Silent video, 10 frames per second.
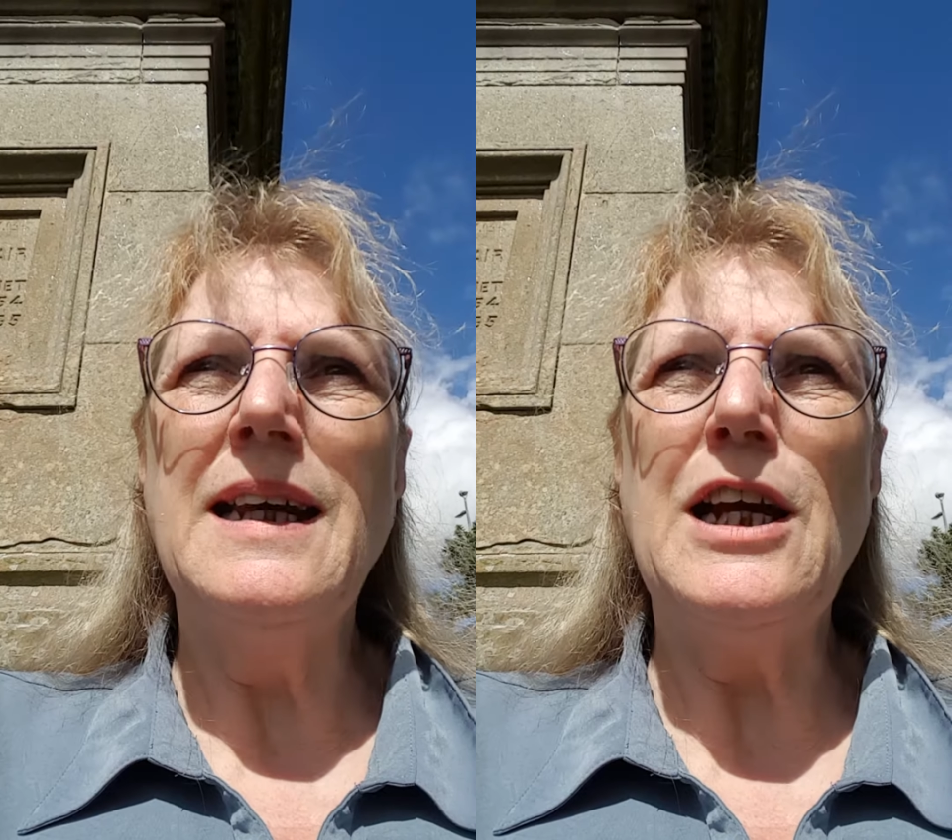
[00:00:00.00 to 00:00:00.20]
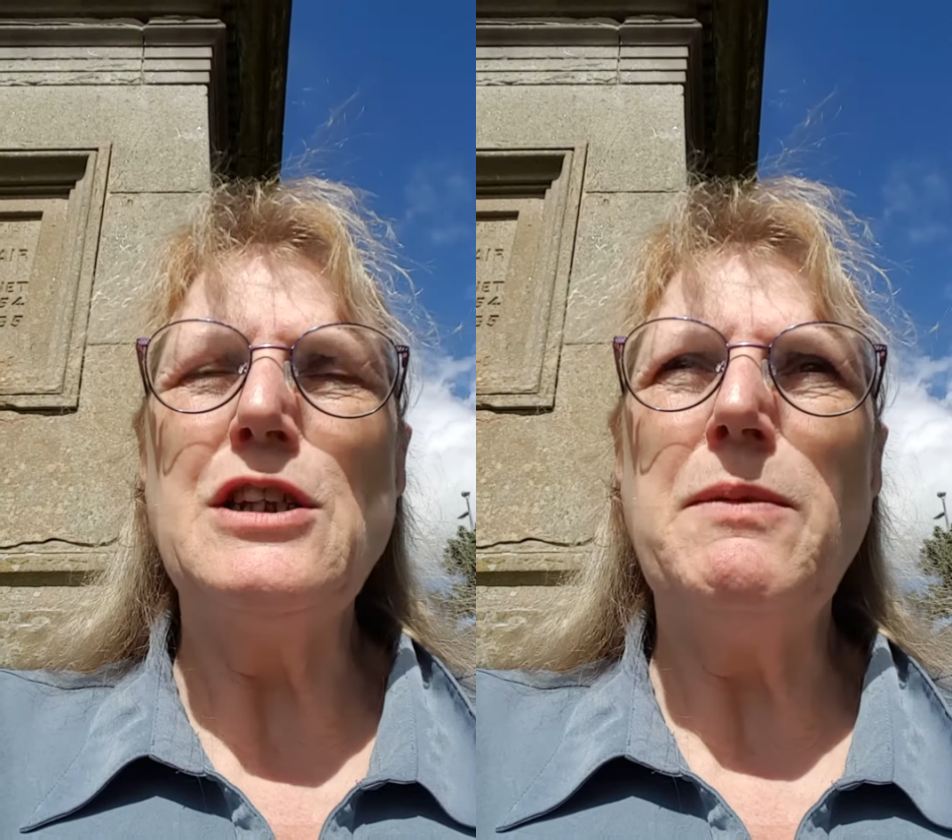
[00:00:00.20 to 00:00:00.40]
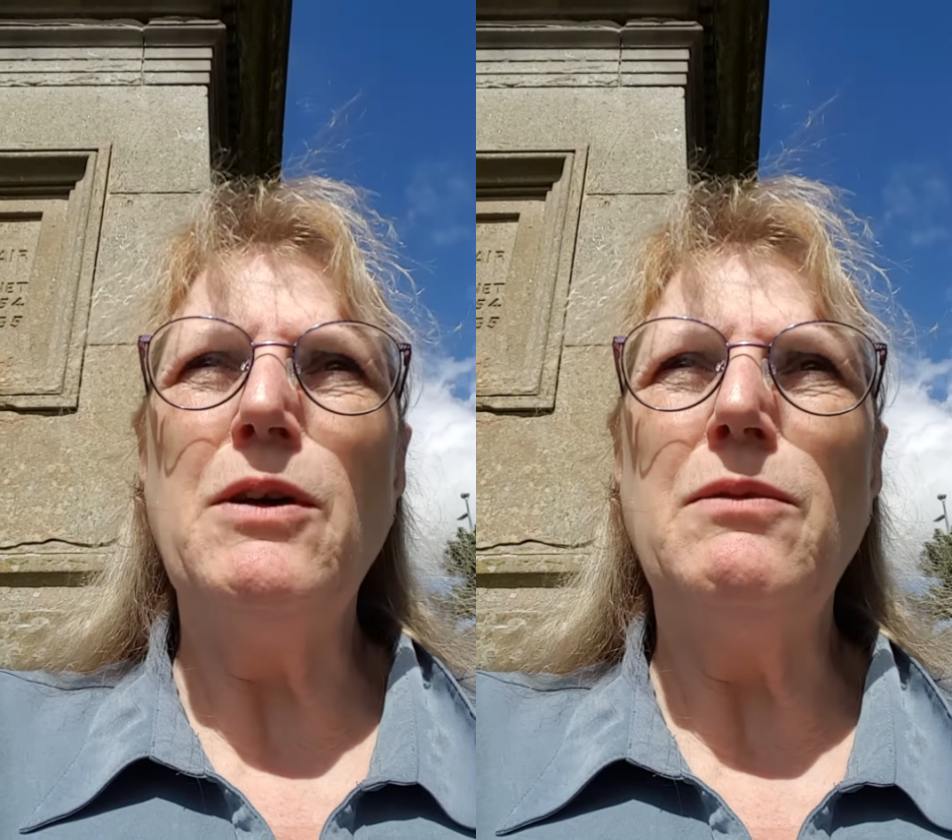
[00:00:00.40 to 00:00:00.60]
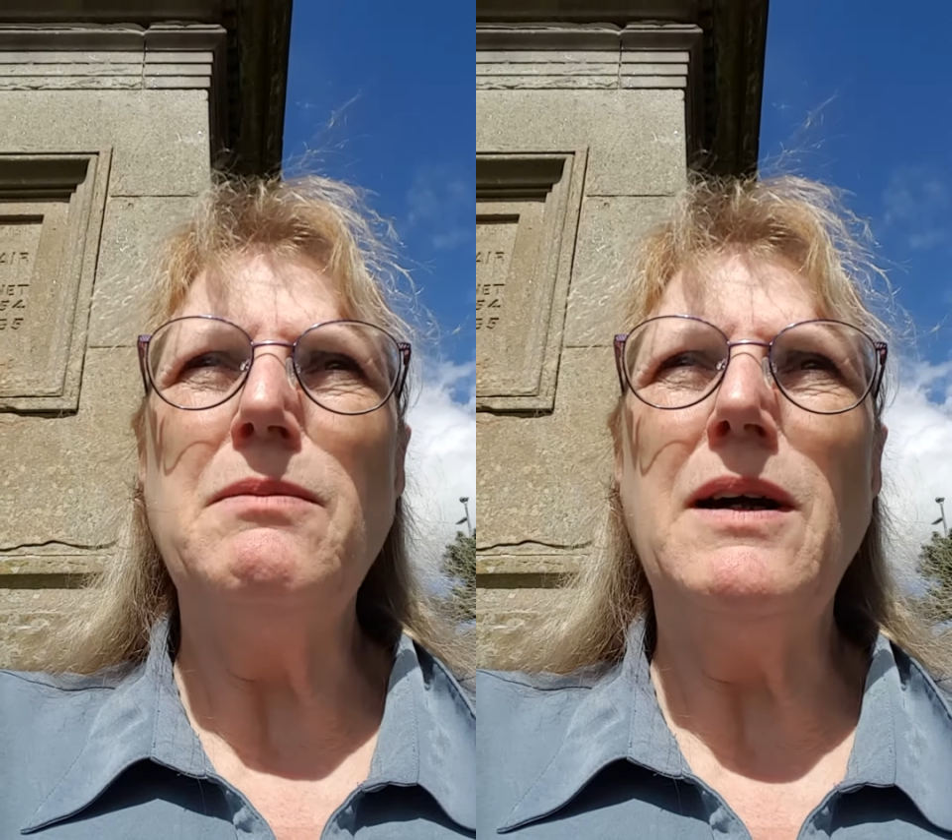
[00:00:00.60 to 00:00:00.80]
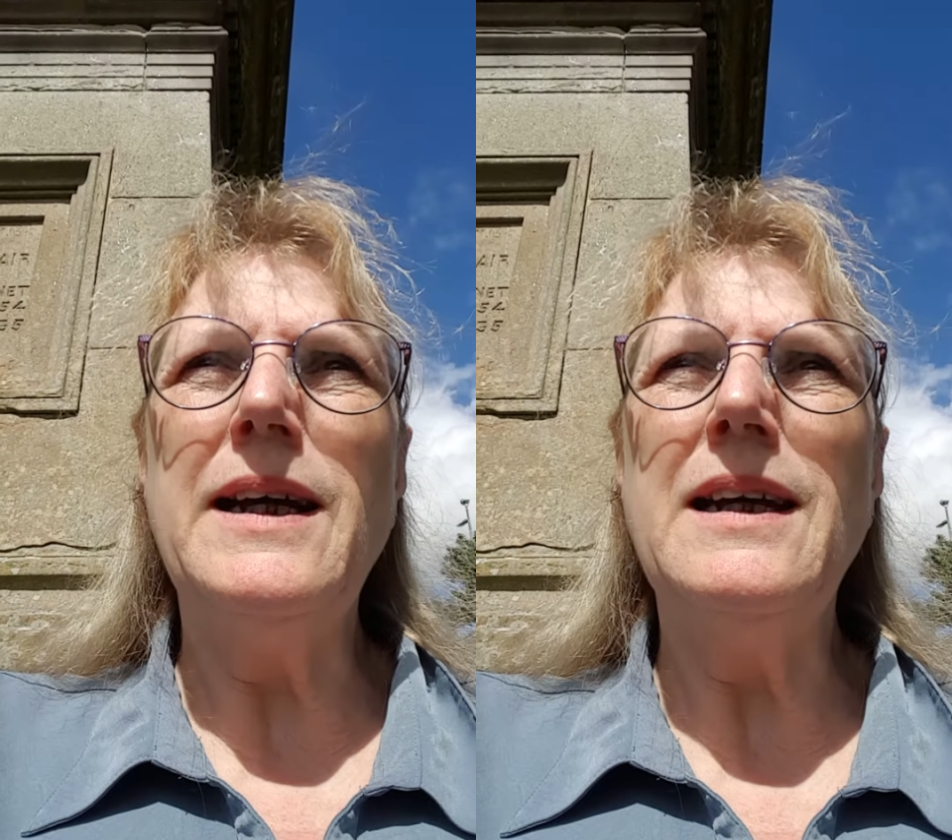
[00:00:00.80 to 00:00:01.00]
catch me on
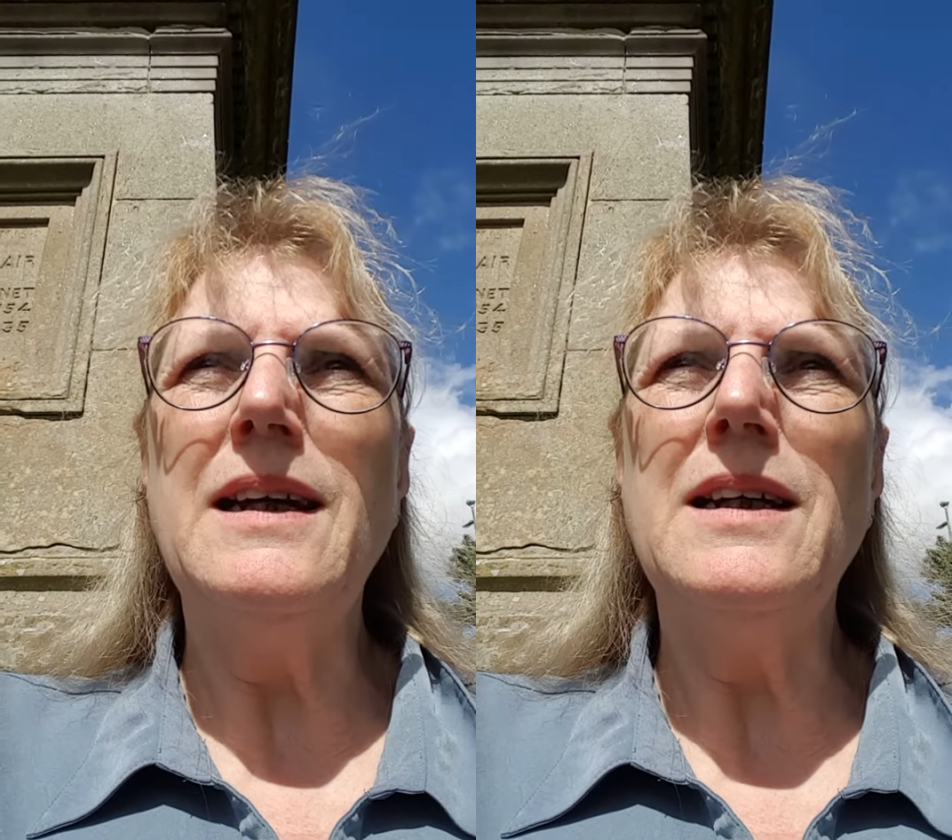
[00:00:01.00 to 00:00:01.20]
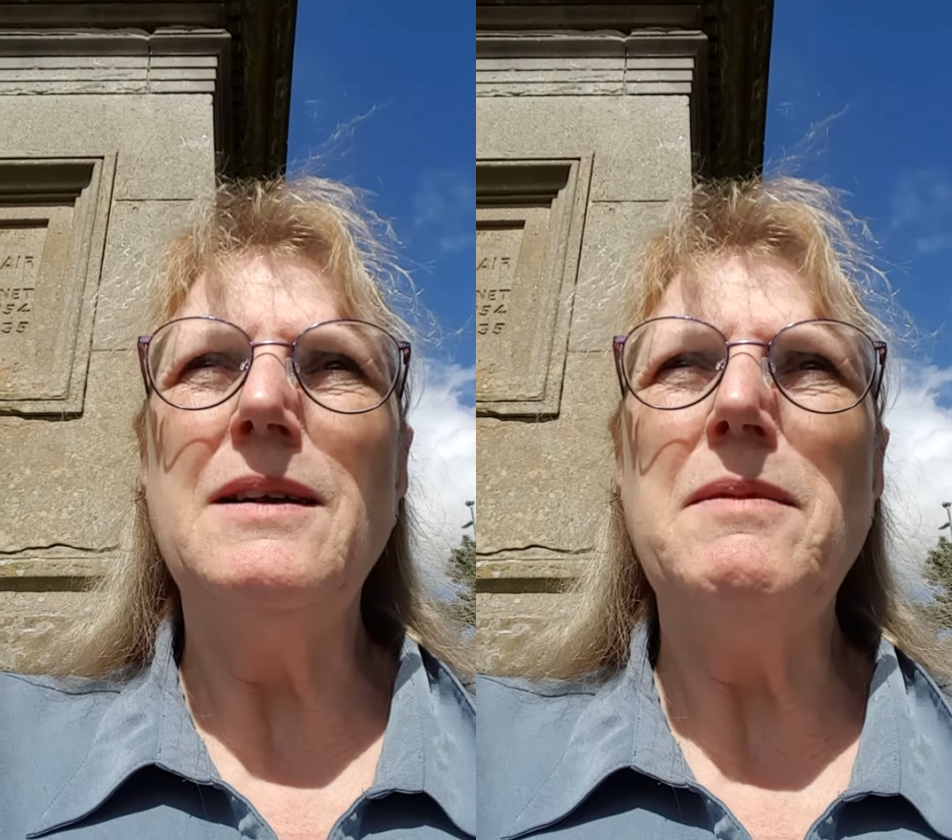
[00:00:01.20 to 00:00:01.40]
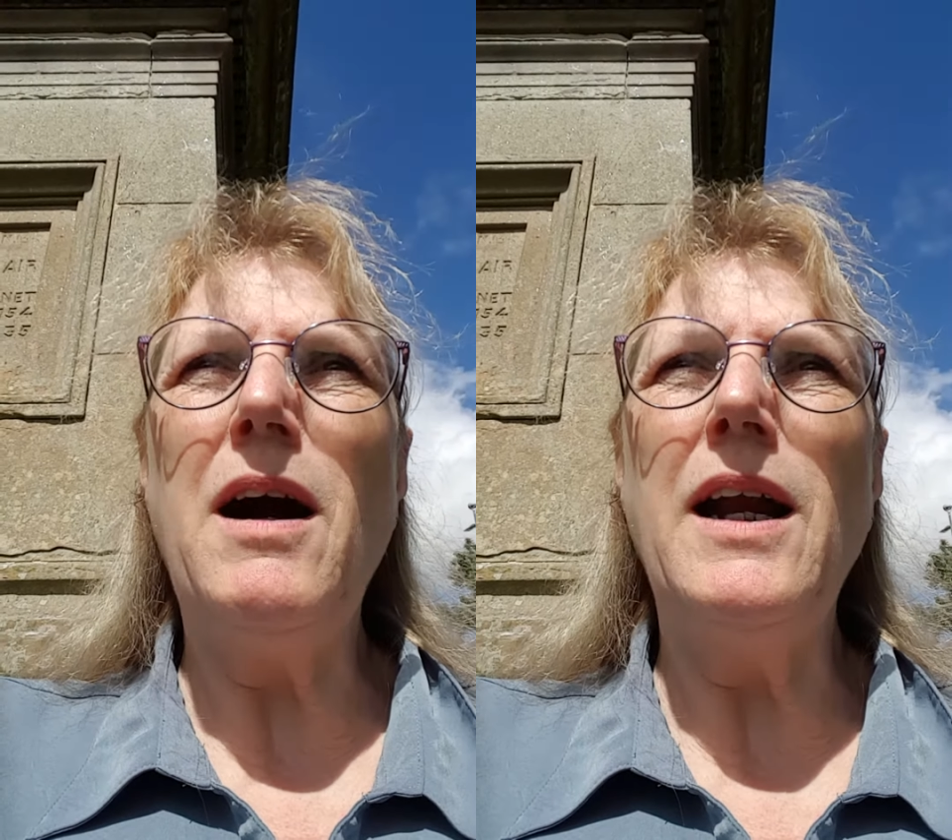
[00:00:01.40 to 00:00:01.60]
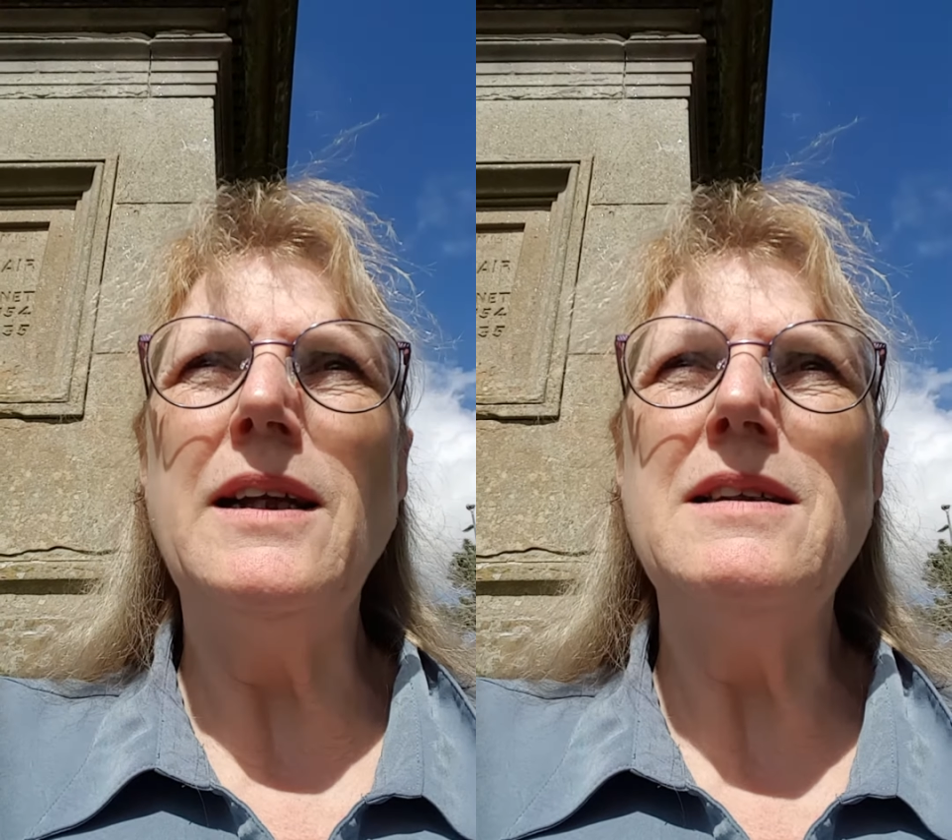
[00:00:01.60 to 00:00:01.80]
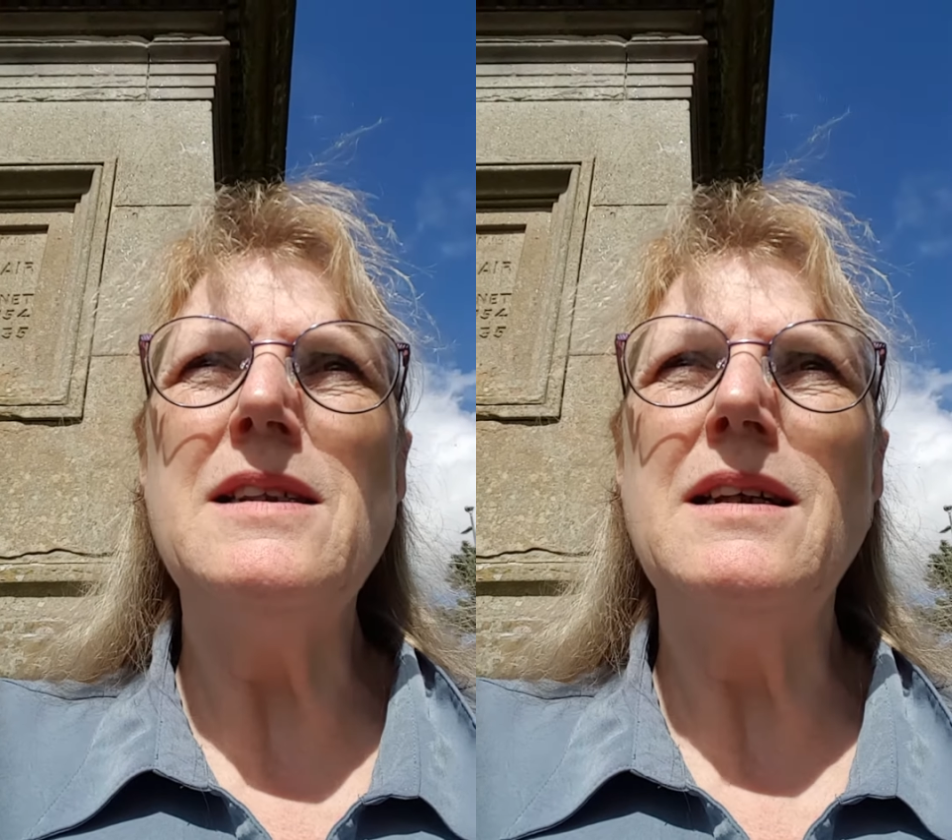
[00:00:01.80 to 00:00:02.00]
my um,
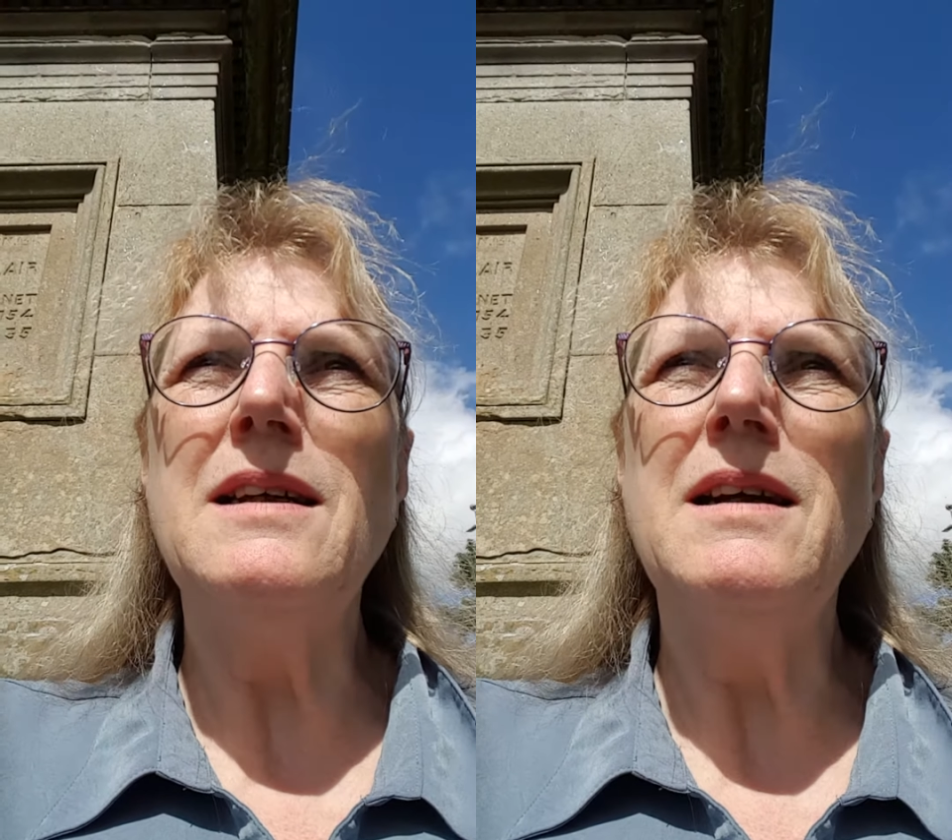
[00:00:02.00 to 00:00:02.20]
Highland